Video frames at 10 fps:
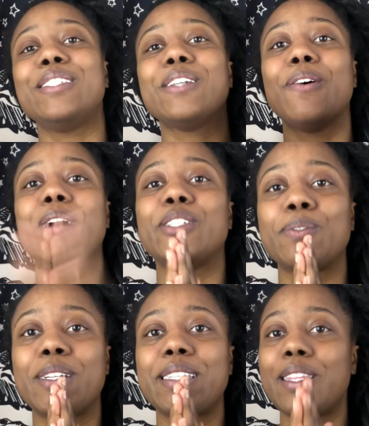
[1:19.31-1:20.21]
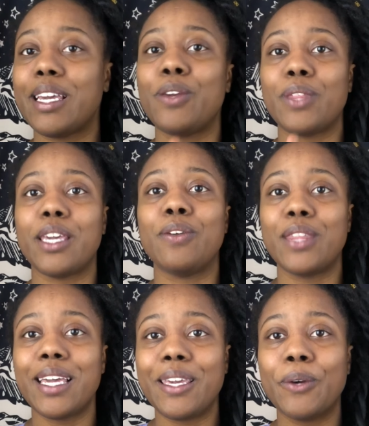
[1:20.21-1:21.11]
So I just wanna say thank you, thank you, thank